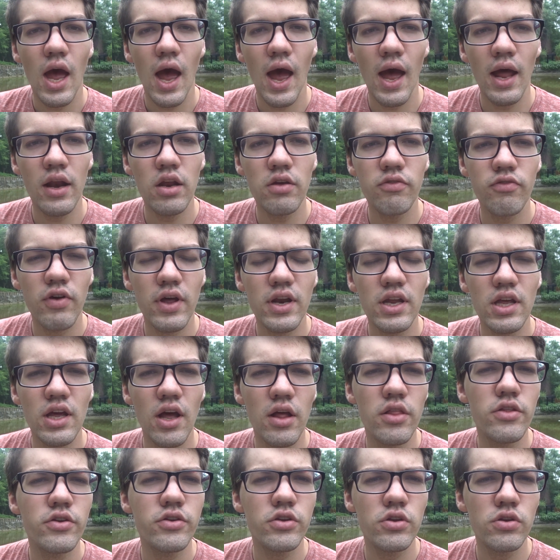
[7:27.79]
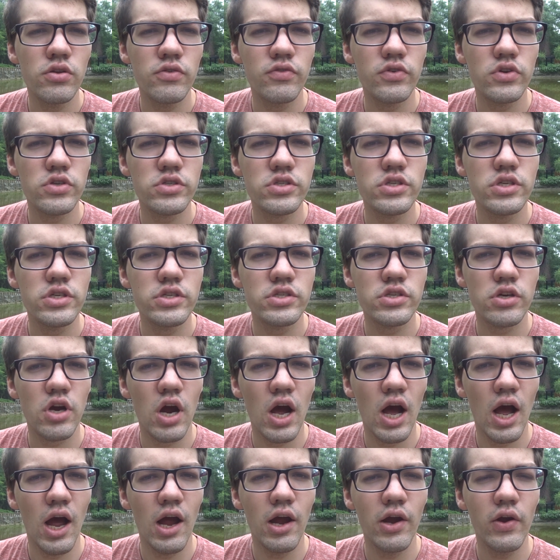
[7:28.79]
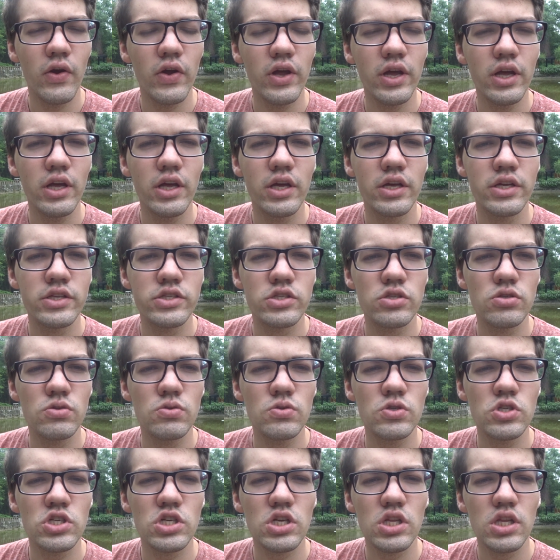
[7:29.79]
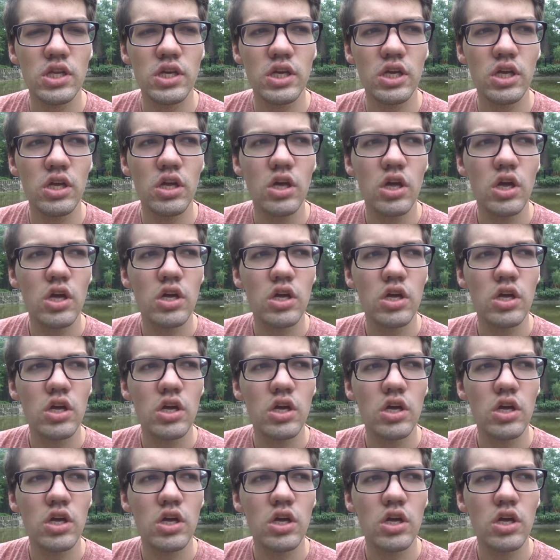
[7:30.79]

and if any other universities are hiring, it's usually